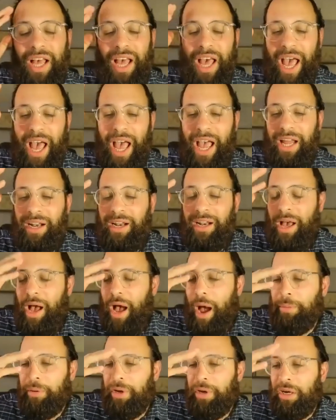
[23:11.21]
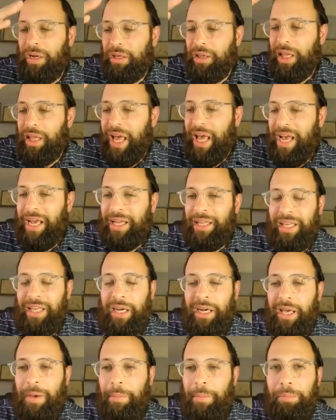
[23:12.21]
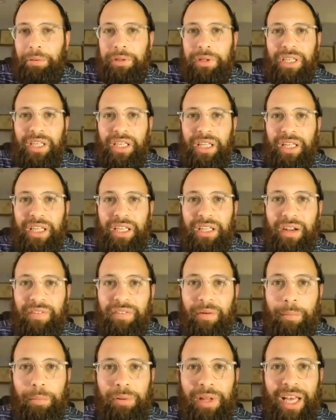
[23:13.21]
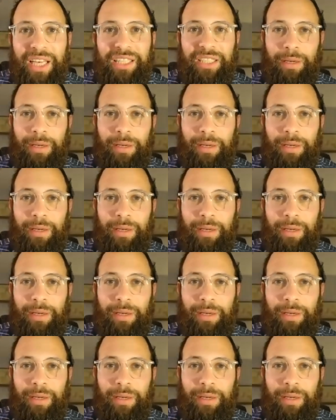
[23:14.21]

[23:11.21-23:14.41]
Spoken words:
And I'm going to land in a completely different place.